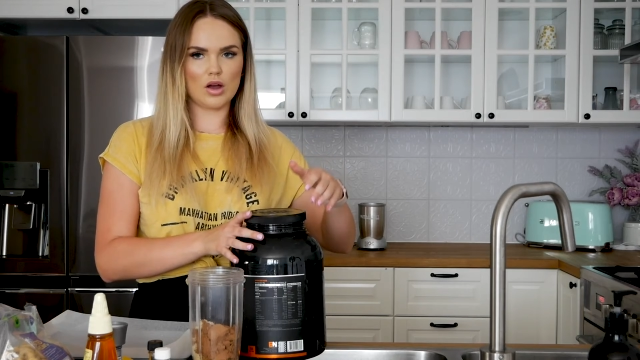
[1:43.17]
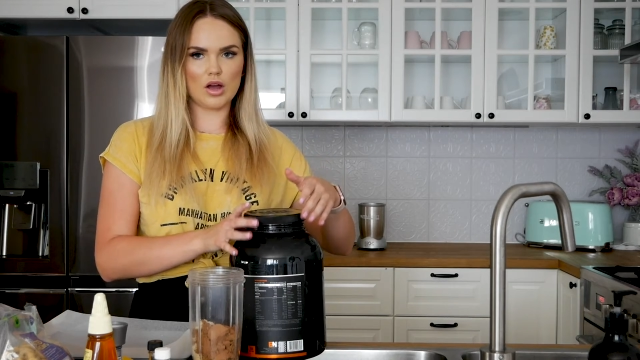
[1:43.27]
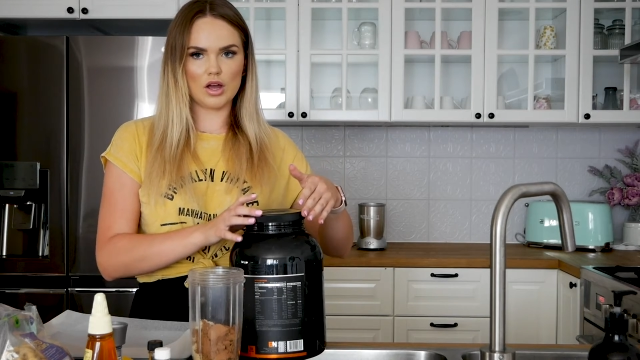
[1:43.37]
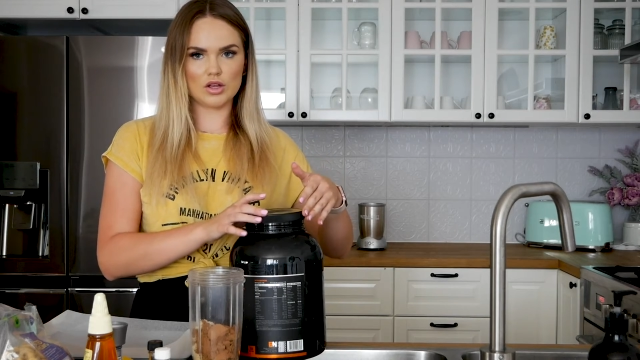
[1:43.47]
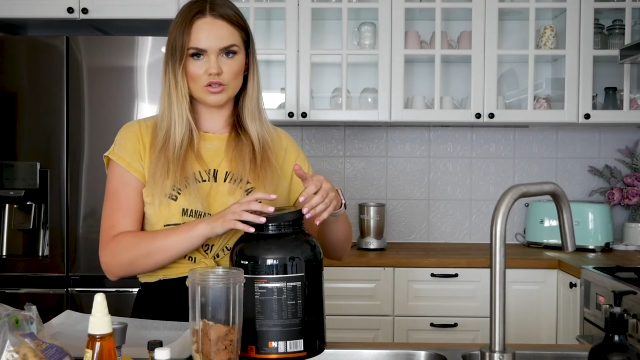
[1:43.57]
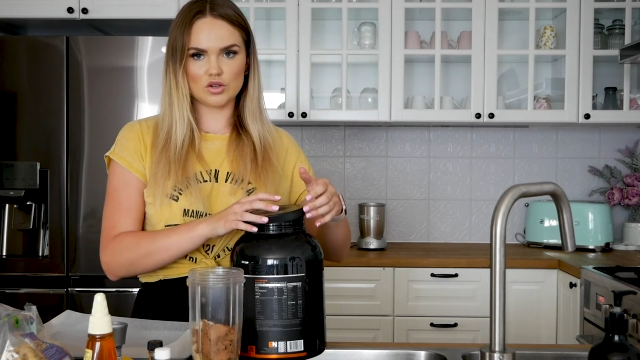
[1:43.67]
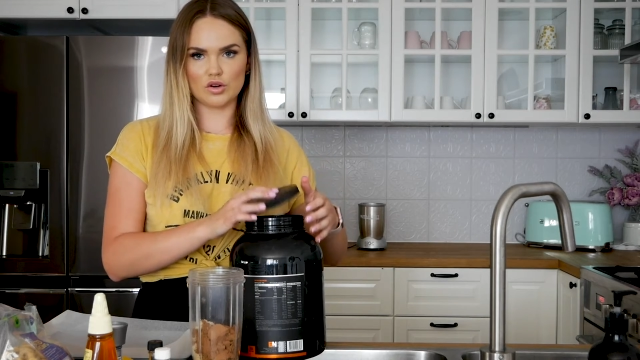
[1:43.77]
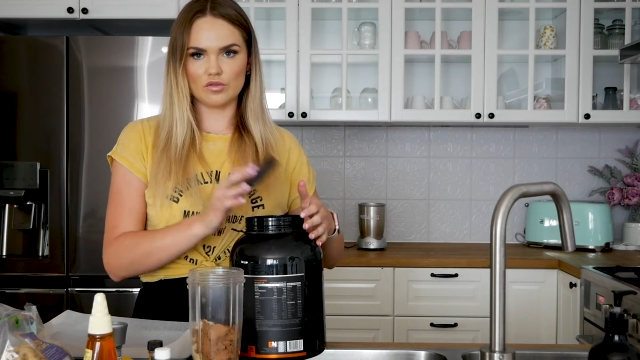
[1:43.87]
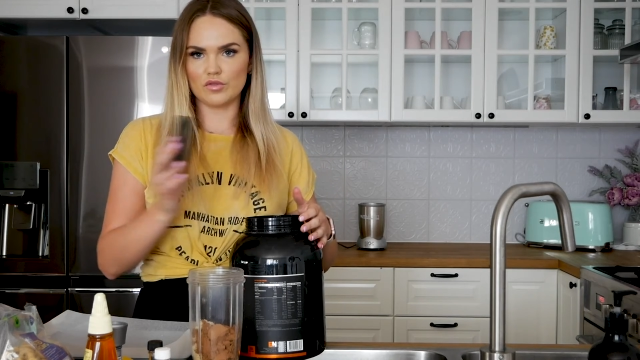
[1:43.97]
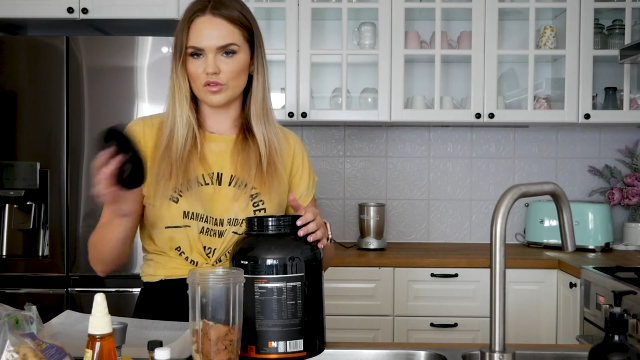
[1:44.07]
a
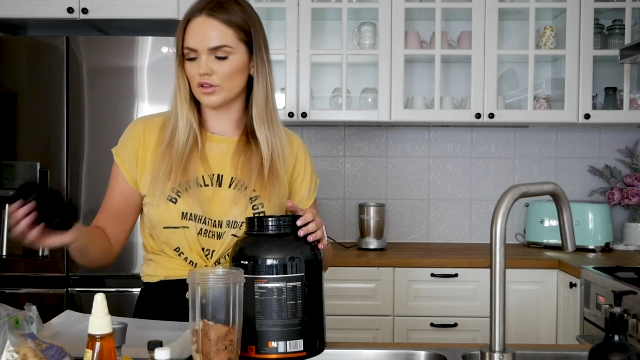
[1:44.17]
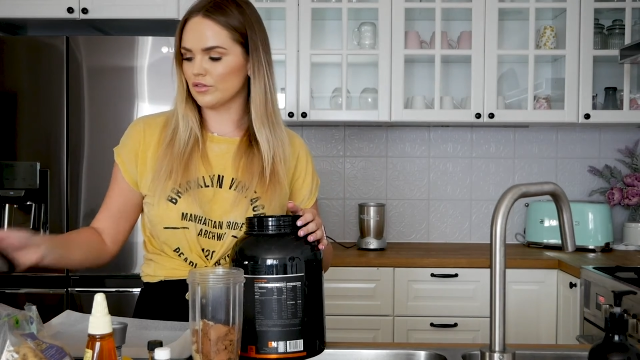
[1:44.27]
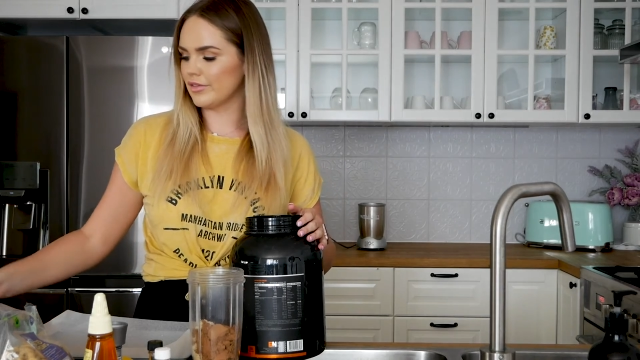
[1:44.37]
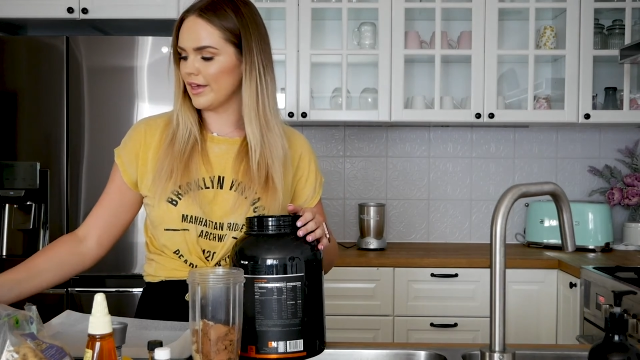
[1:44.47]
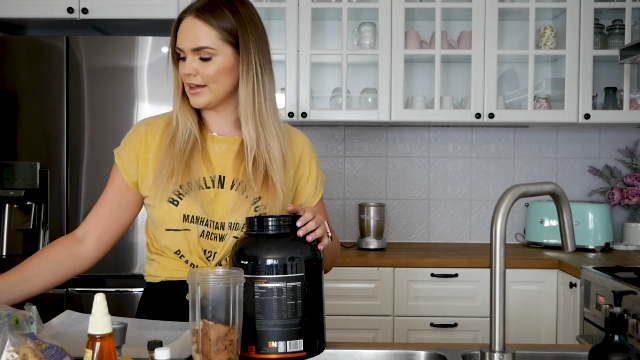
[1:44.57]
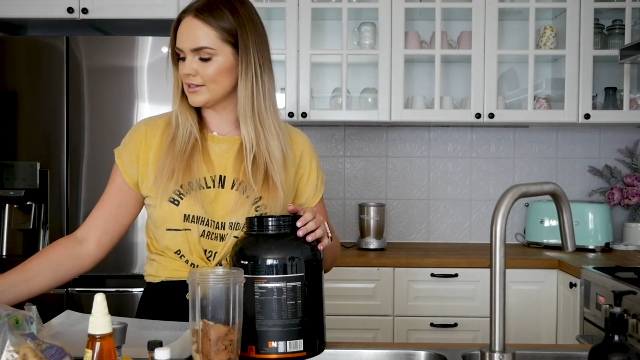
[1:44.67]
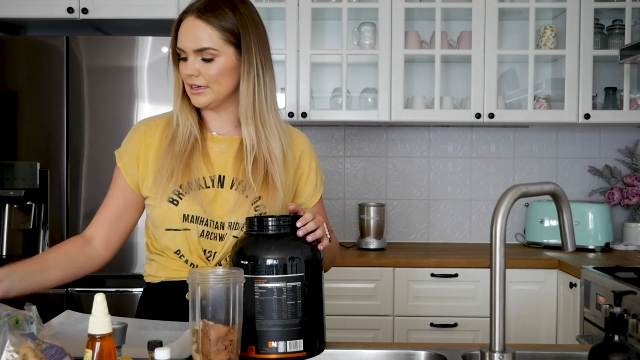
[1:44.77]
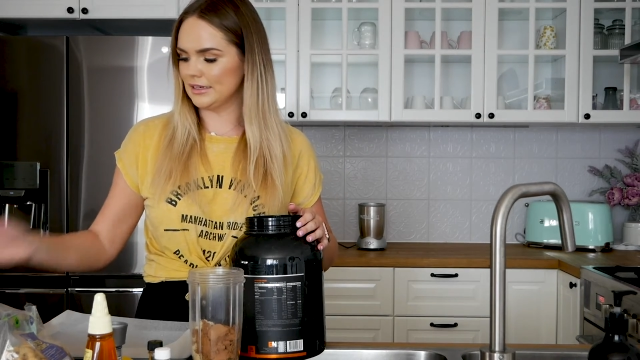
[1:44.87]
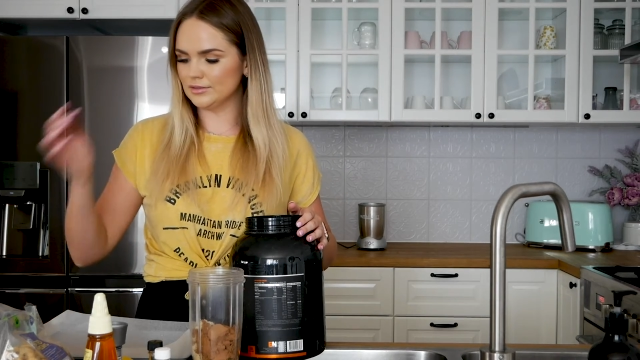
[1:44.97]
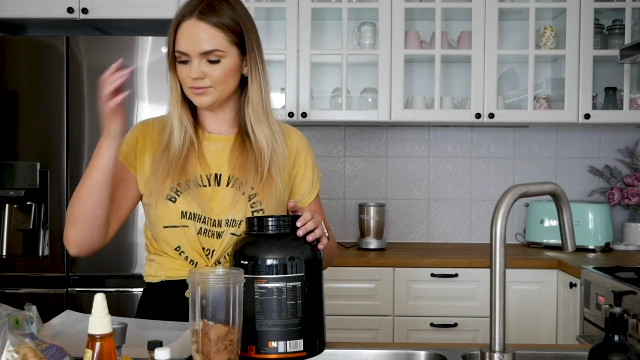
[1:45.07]
scoopful of that
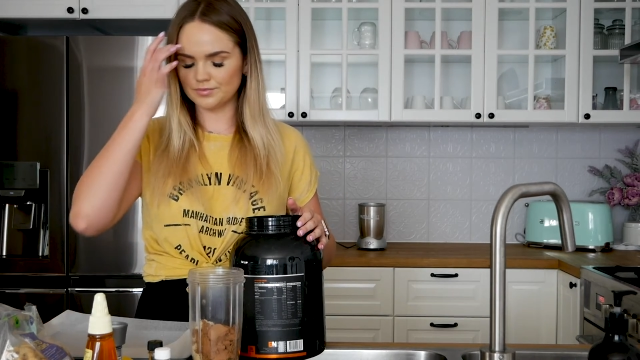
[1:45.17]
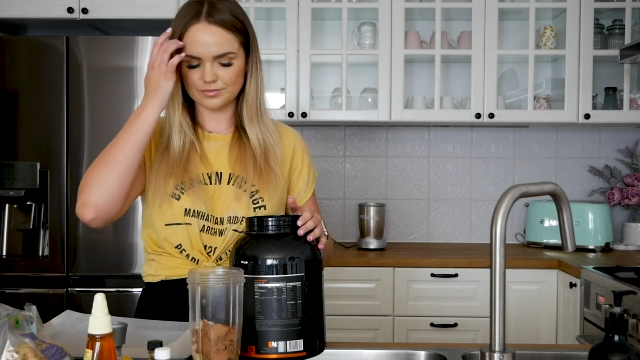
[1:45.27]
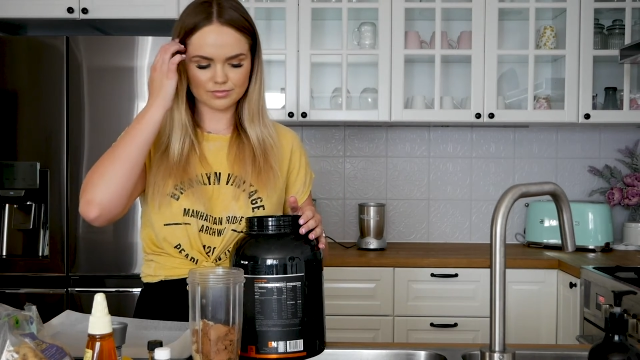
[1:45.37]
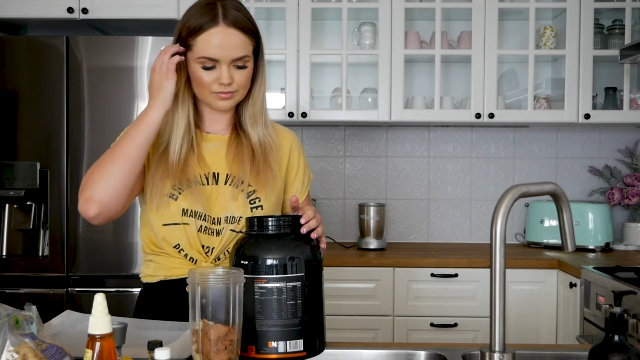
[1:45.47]
in.